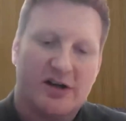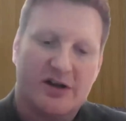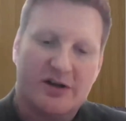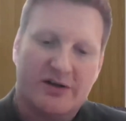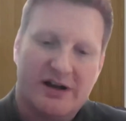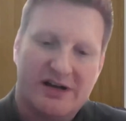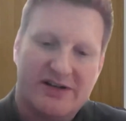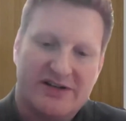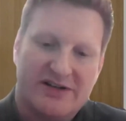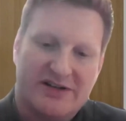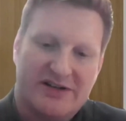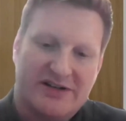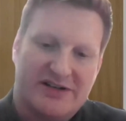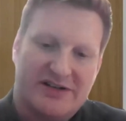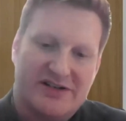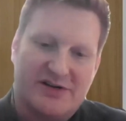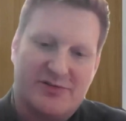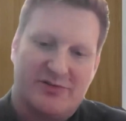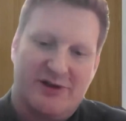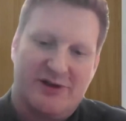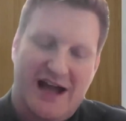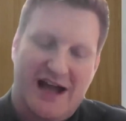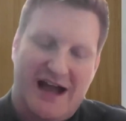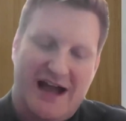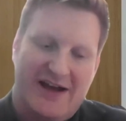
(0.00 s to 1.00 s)
Congressional
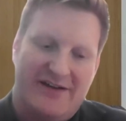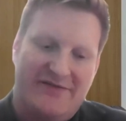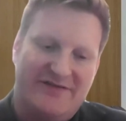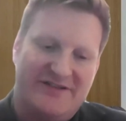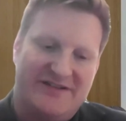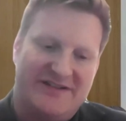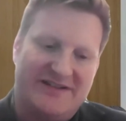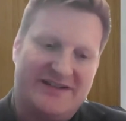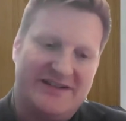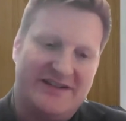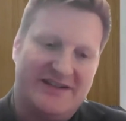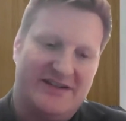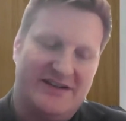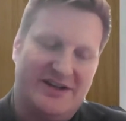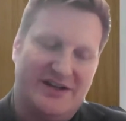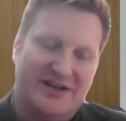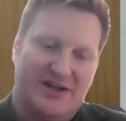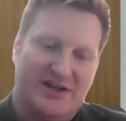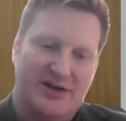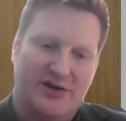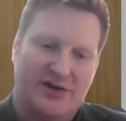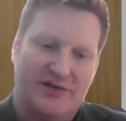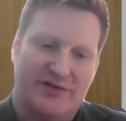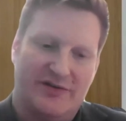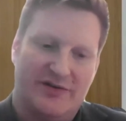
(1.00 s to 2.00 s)
District, we have
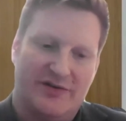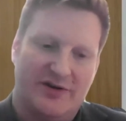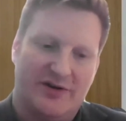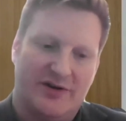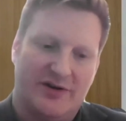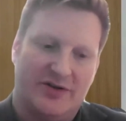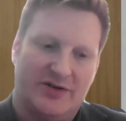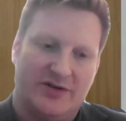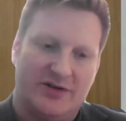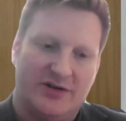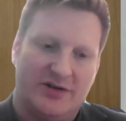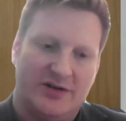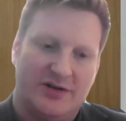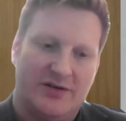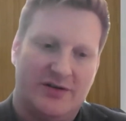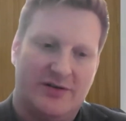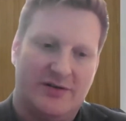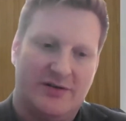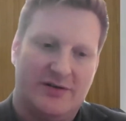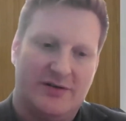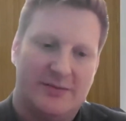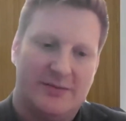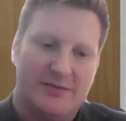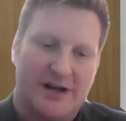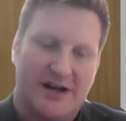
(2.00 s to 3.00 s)
seen overall
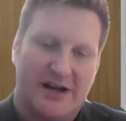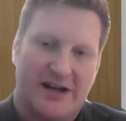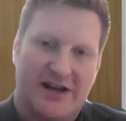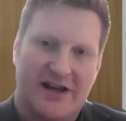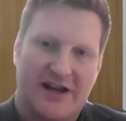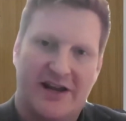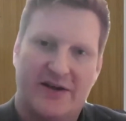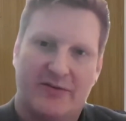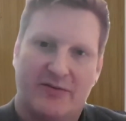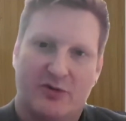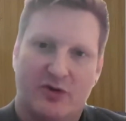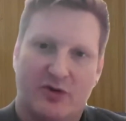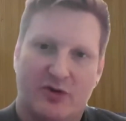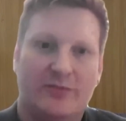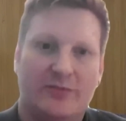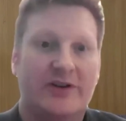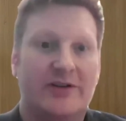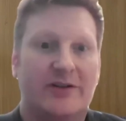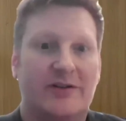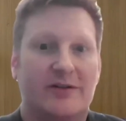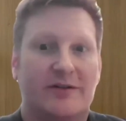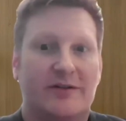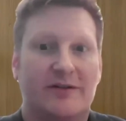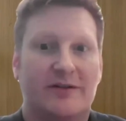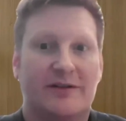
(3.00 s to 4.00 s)
Medicaid
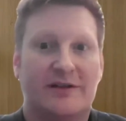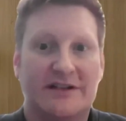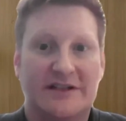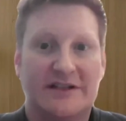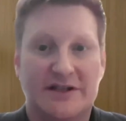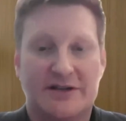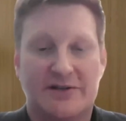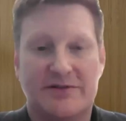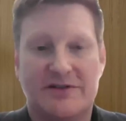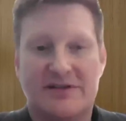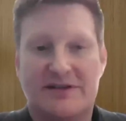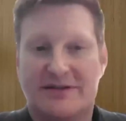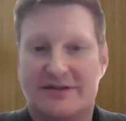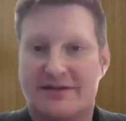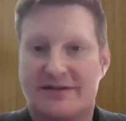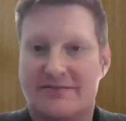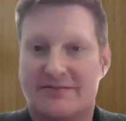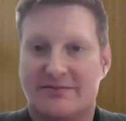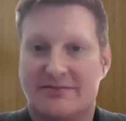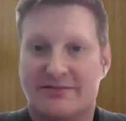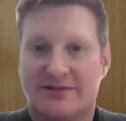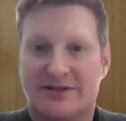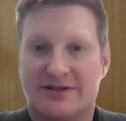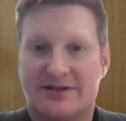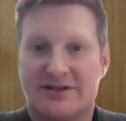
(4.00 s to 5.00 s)
enrollment decrease,
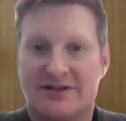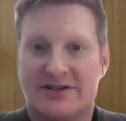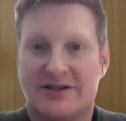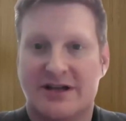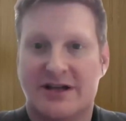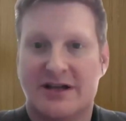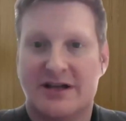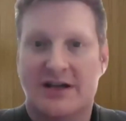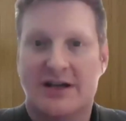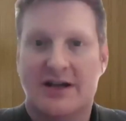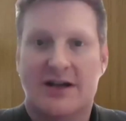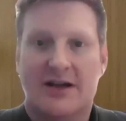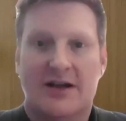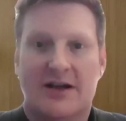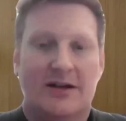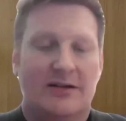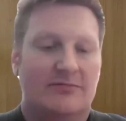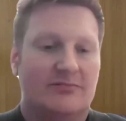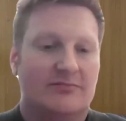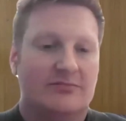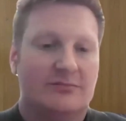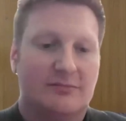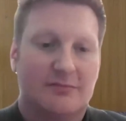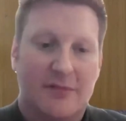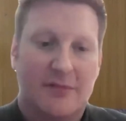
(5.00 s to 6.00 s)
which
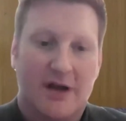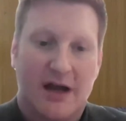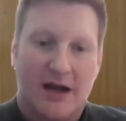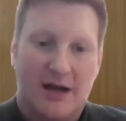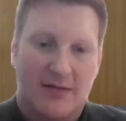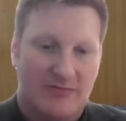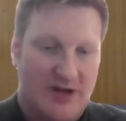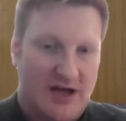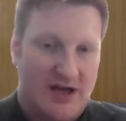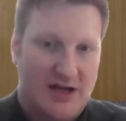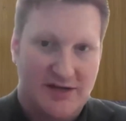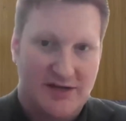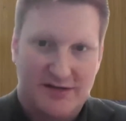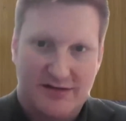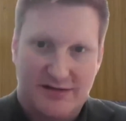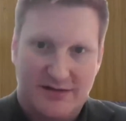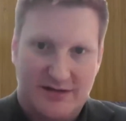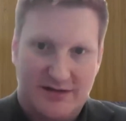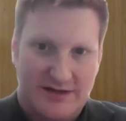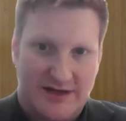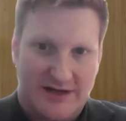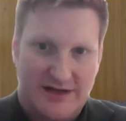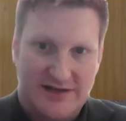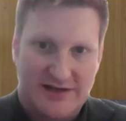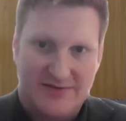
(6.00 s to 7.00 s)
I'm not
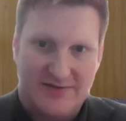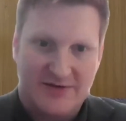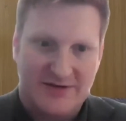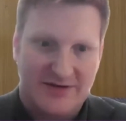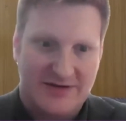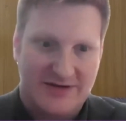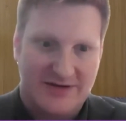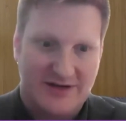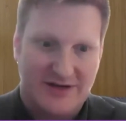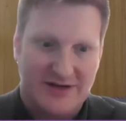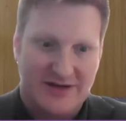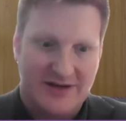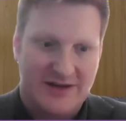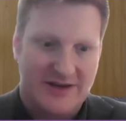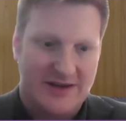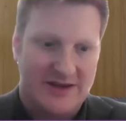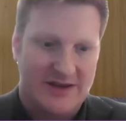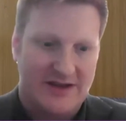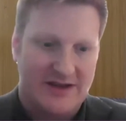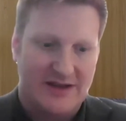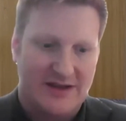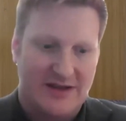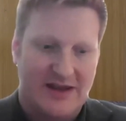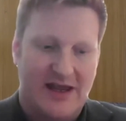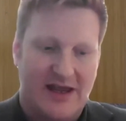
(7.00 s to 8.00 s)
an expert in
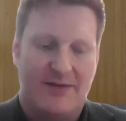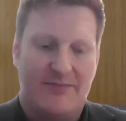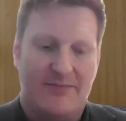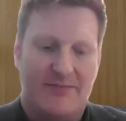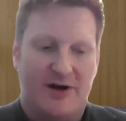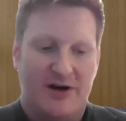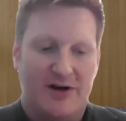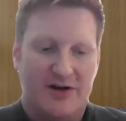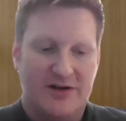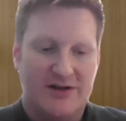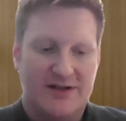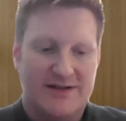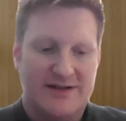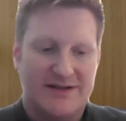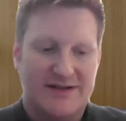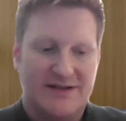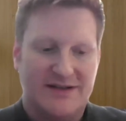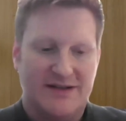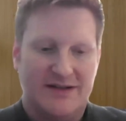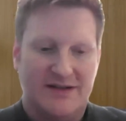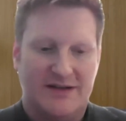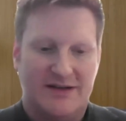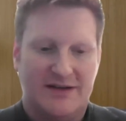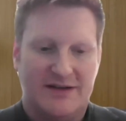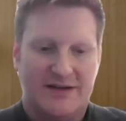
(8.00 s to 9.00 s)
that
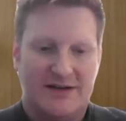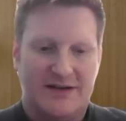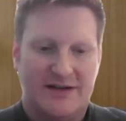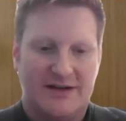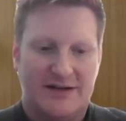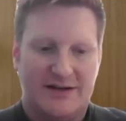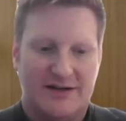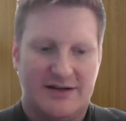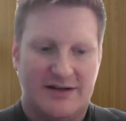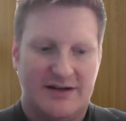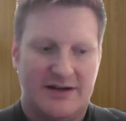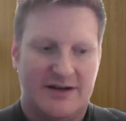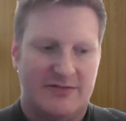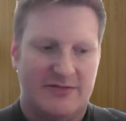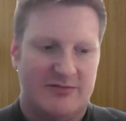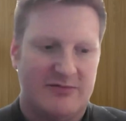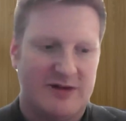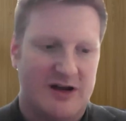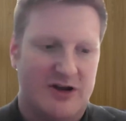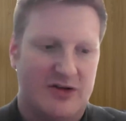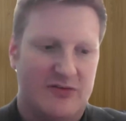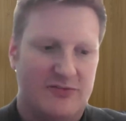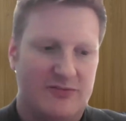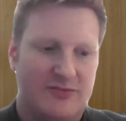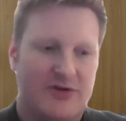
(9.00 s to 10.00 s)
policy
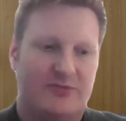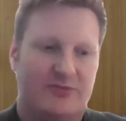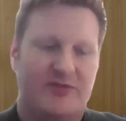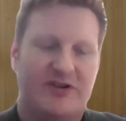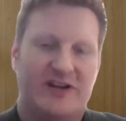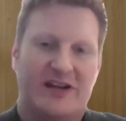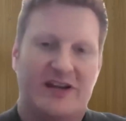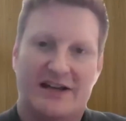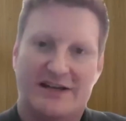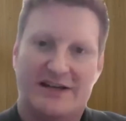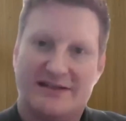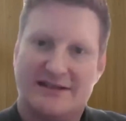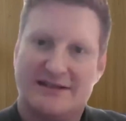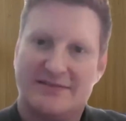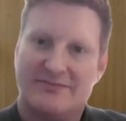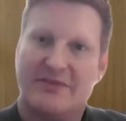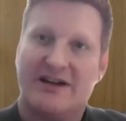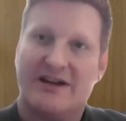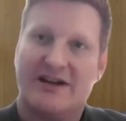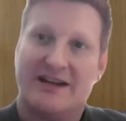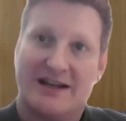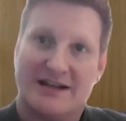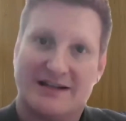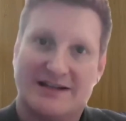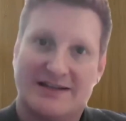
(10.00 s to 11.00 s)
realm, but
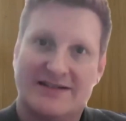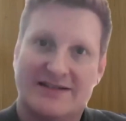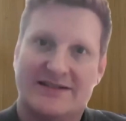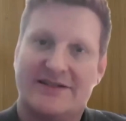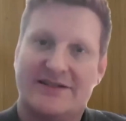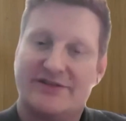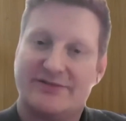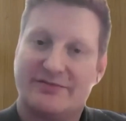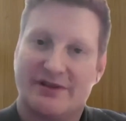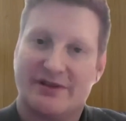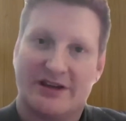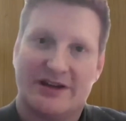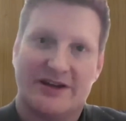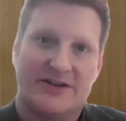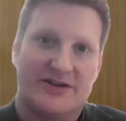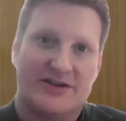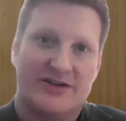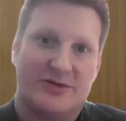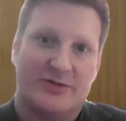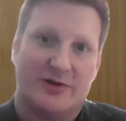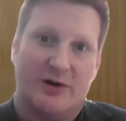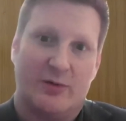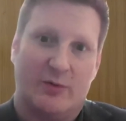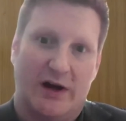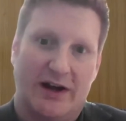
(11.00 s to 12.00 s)
my guess is it's related
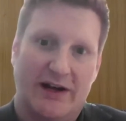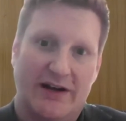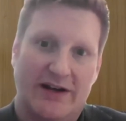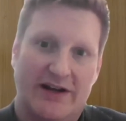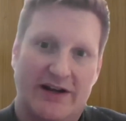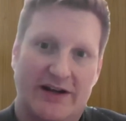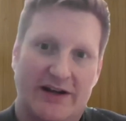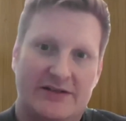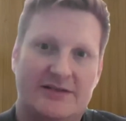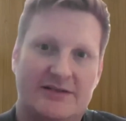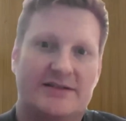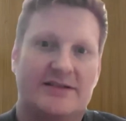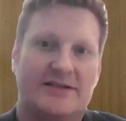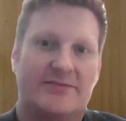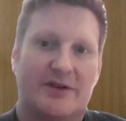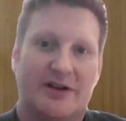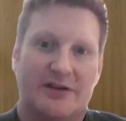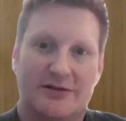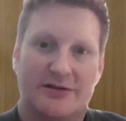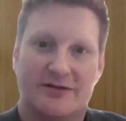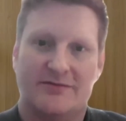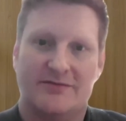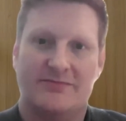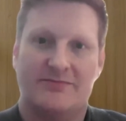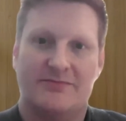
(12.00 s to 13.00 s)
to unwinding. Some
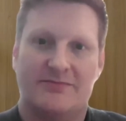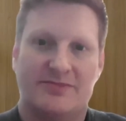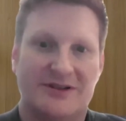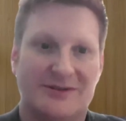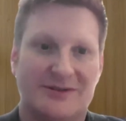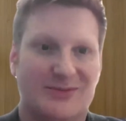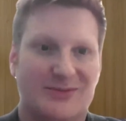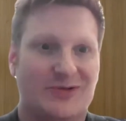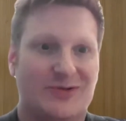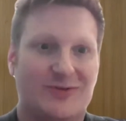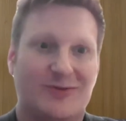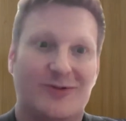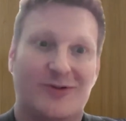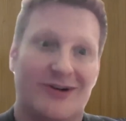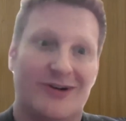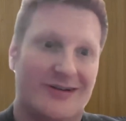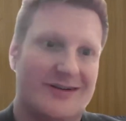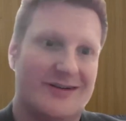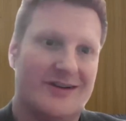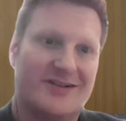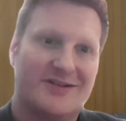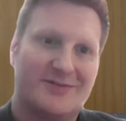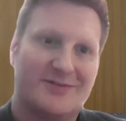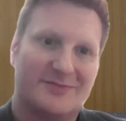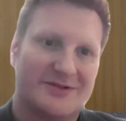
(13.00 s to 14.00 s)
other people who
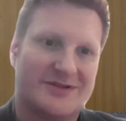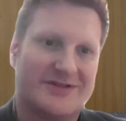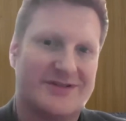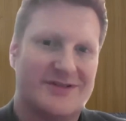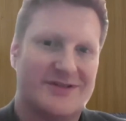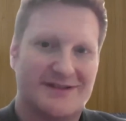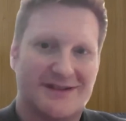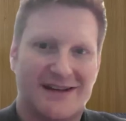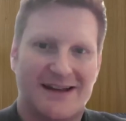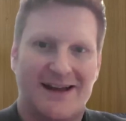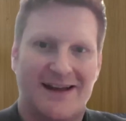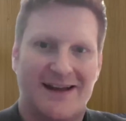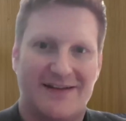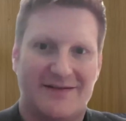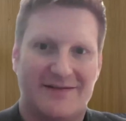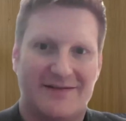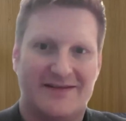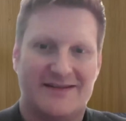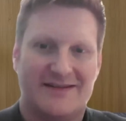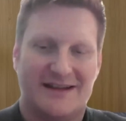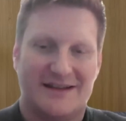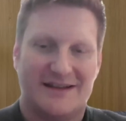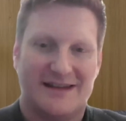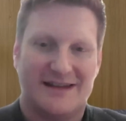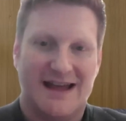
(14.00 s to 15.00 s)
are experts have
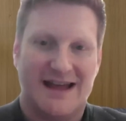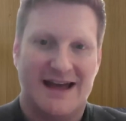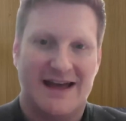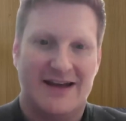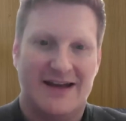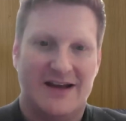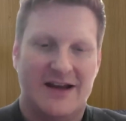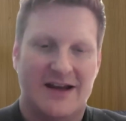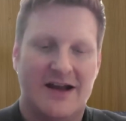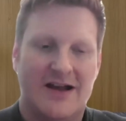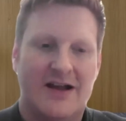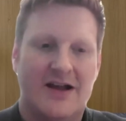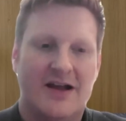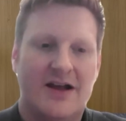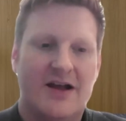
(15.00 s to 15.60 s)
said that.